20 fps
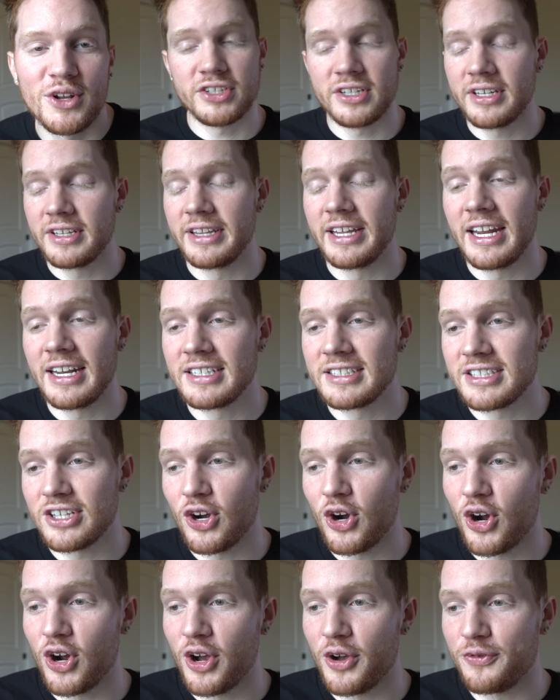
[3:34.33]
So yeah, that is
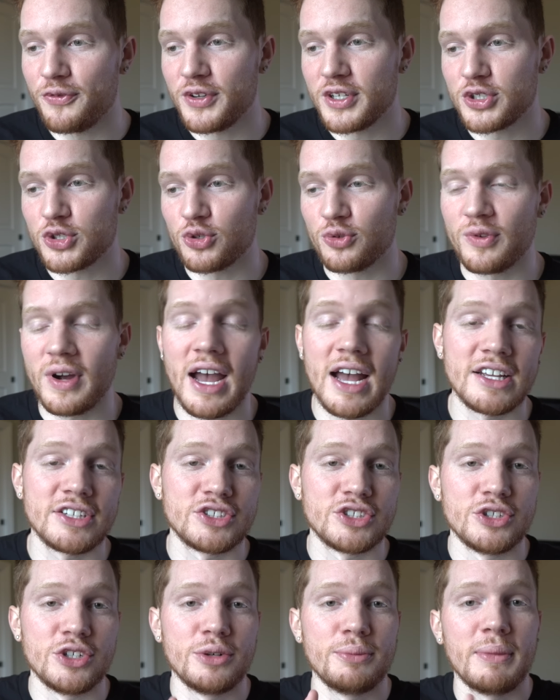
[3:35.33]
our official
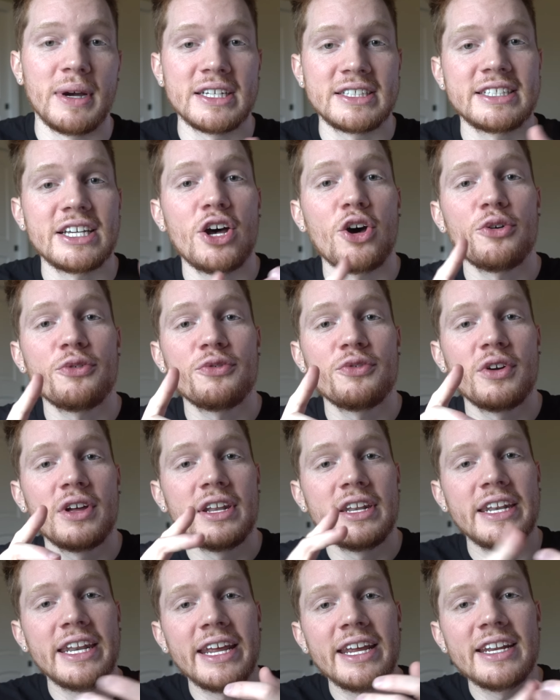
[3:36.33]
roster. Myself,
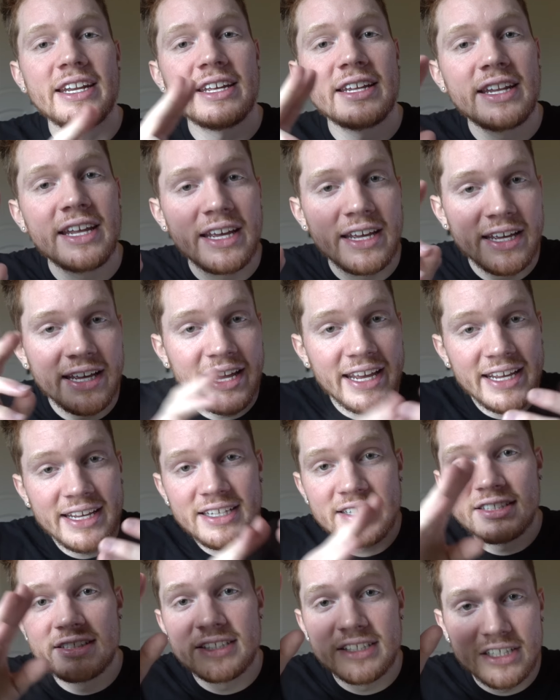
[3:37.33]
Nated,
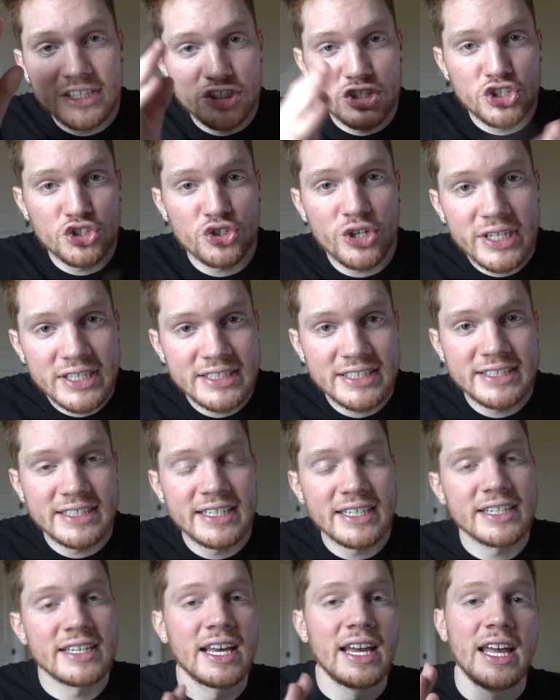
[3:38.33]
Ace, Straight
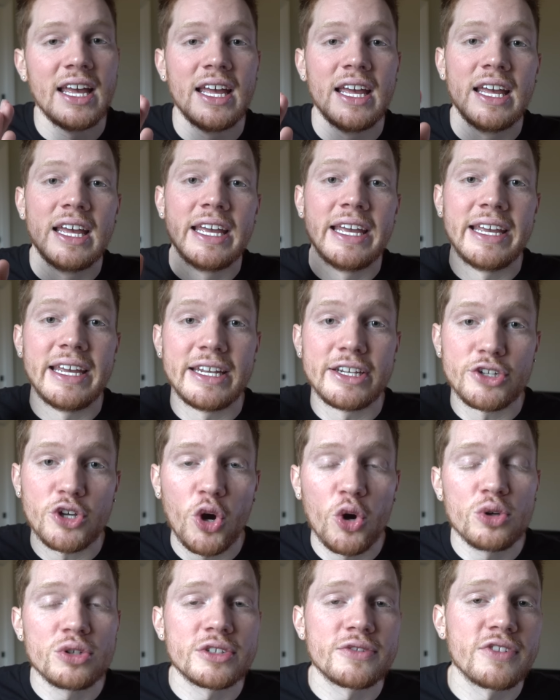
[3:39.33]
Sick, and
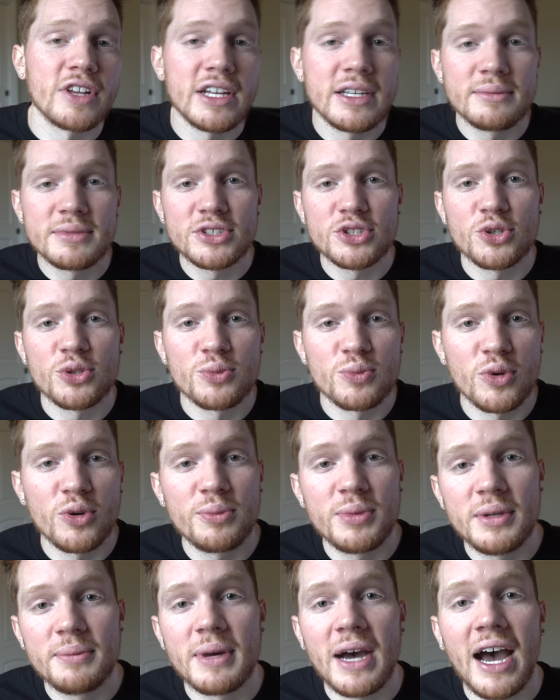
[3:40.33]
Coach Flamesword
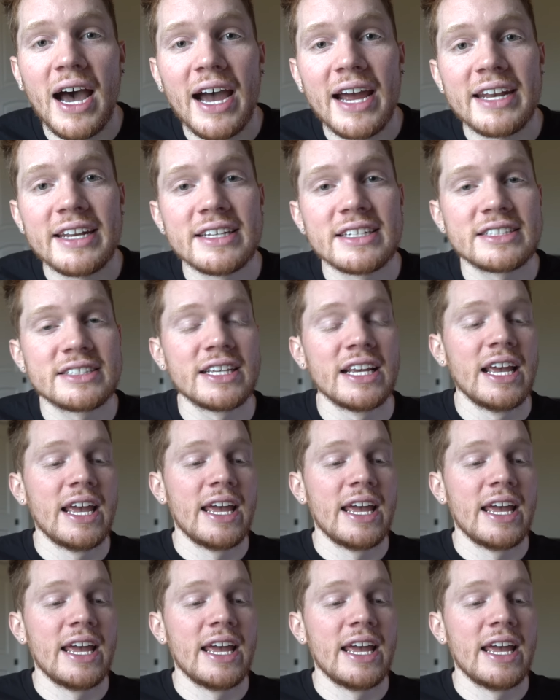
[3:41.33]
will be behind us.